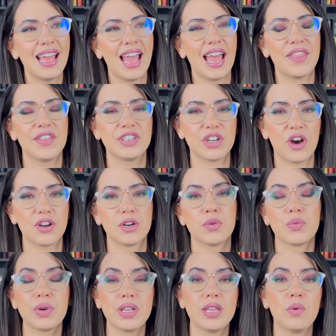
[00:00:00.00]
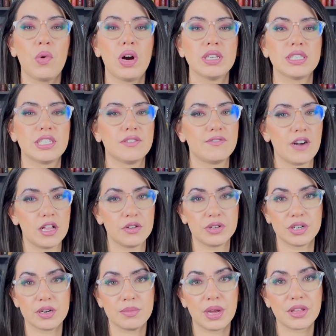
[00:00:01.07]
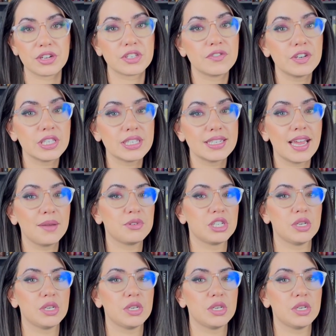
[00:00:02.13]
and the daughter really wants to follow in her mother's footsteps.